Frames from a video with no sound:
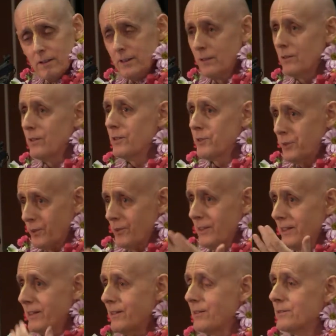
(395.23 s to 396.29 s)
You are the true
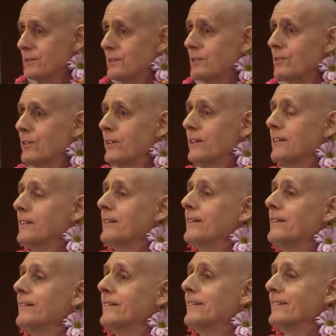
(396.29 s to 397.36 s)
leaders. You're
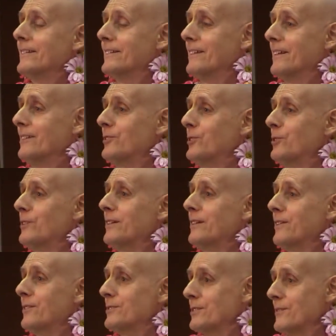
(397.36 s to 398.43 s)
the true
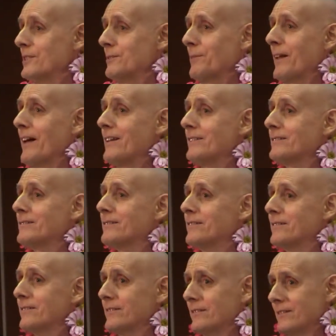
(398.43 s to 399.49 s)
leaders of this
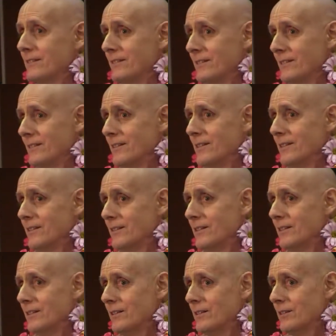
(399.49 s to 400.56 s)
planet.
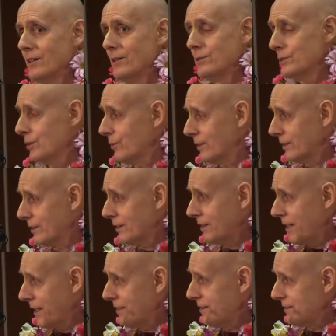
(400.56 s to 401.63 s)
Those who are
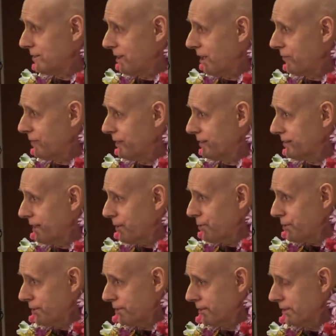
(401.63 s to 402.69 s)
inclined to
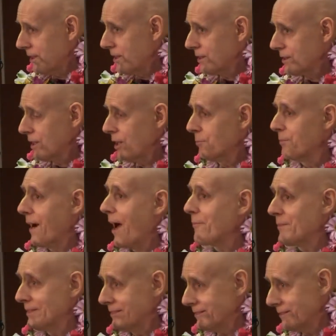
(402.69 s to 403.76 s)
self-realization. They are called
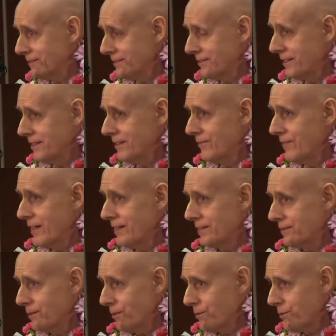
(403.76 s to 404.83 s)
Brahmins in the
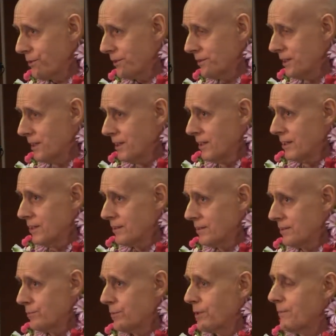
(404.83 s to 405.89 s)
Vedic culture.
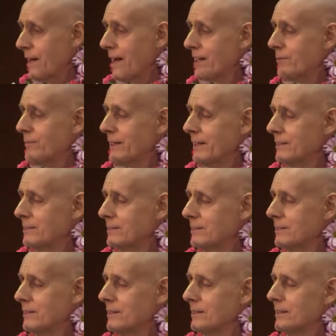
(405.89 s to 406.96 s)
Brahman
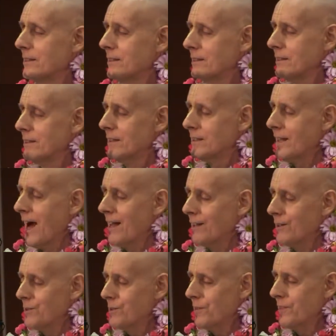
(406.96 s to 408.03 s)
means the
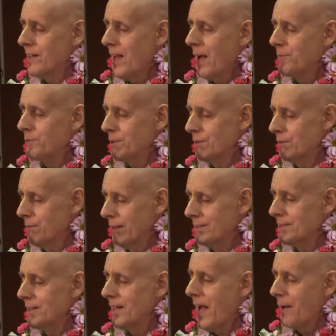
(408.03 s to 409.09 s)
knowledge of the absolute,
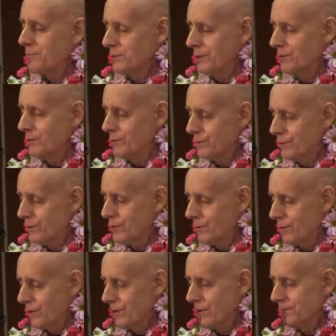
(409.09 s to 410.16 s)
means the absolute
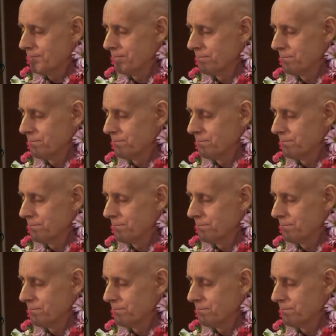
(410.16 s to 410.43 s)
truth.